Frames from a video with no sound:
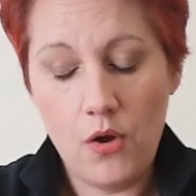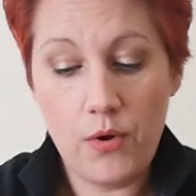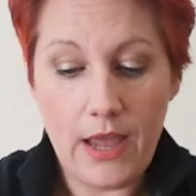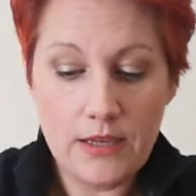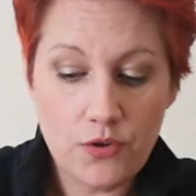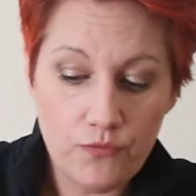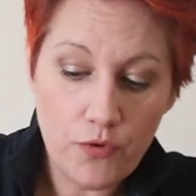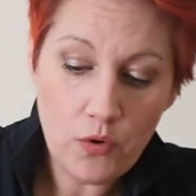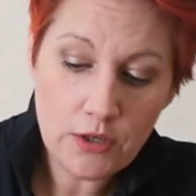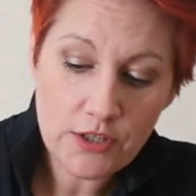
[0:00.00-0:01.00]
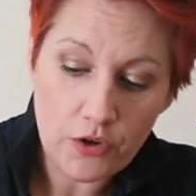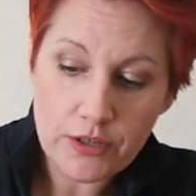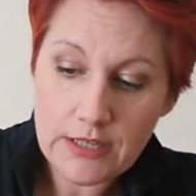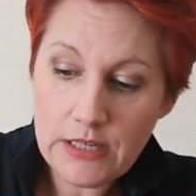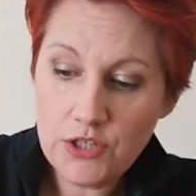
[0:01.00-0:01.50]
Okay, so roll a
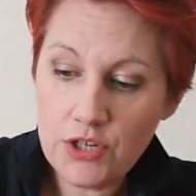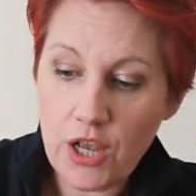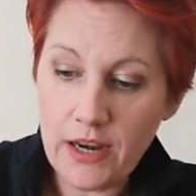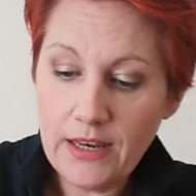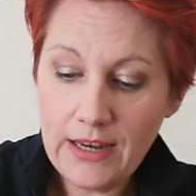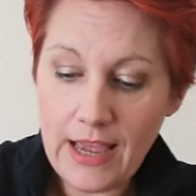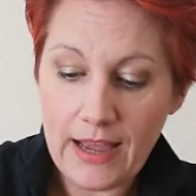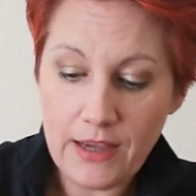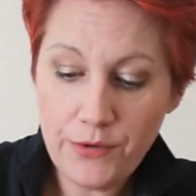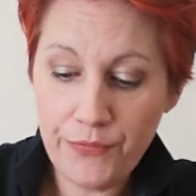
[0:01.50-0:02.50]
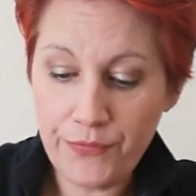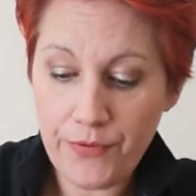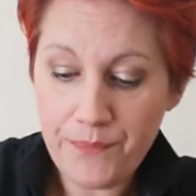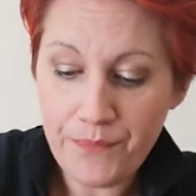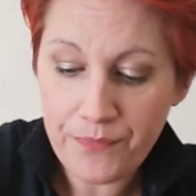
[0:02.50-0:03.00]
sausage, cut it in half.